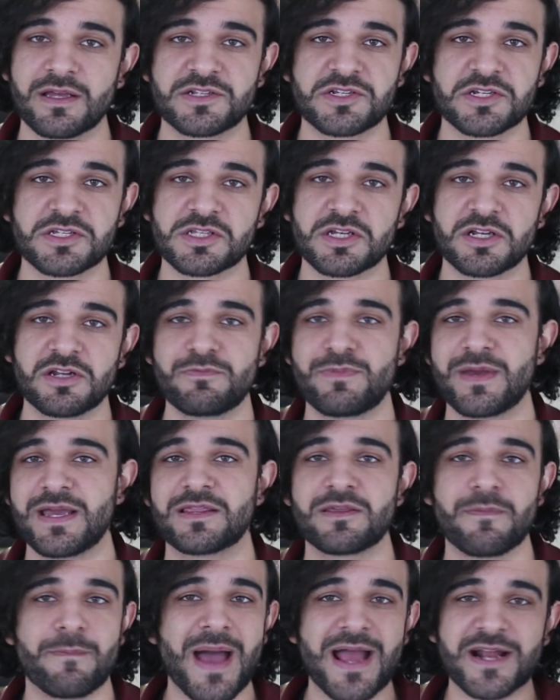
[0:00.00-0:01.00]
It's just going to be
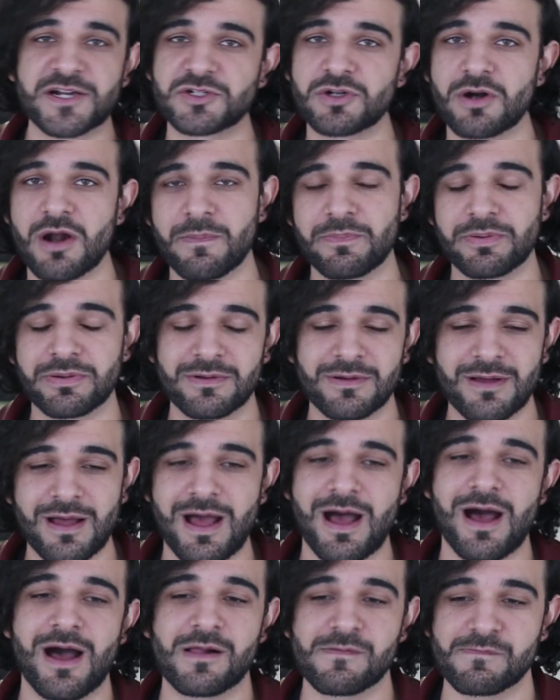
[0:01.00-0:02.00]
the backdrop,
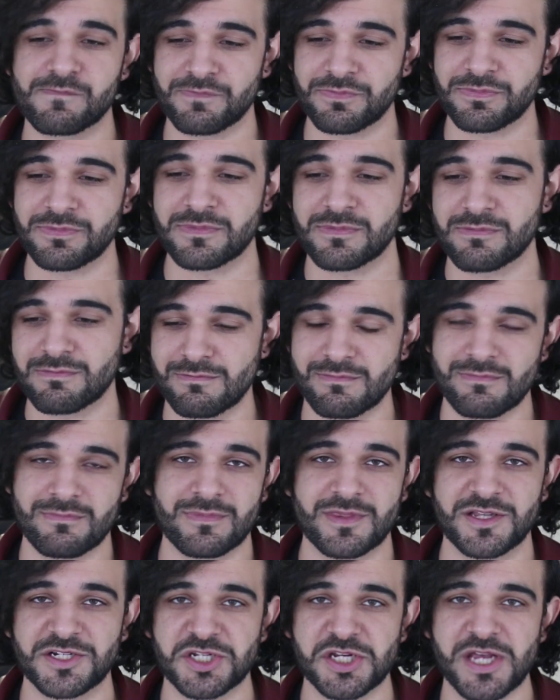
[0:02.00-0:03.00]
um,
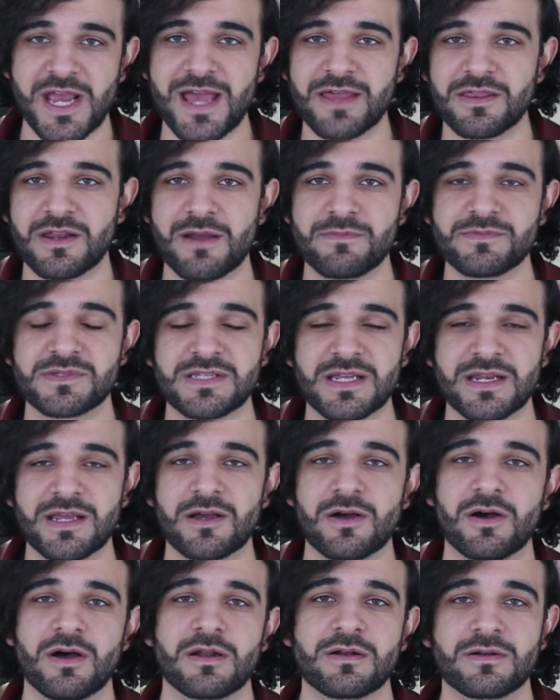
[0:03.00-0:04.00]
the chair that I'm
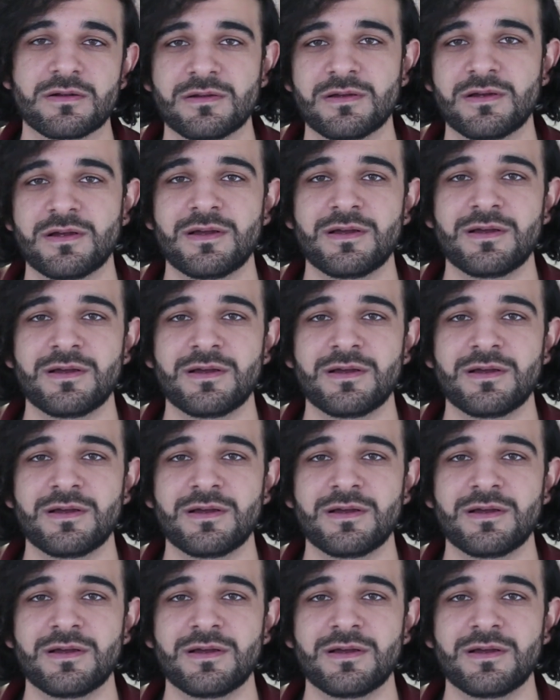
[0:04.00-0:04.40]
sitting on.